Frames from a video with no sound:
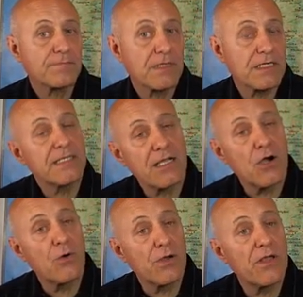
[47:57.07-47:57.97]
Because they
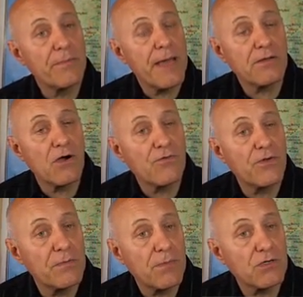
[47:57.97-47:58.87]
go where their men go
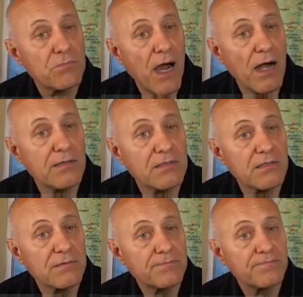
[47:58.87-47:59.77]
for the most part.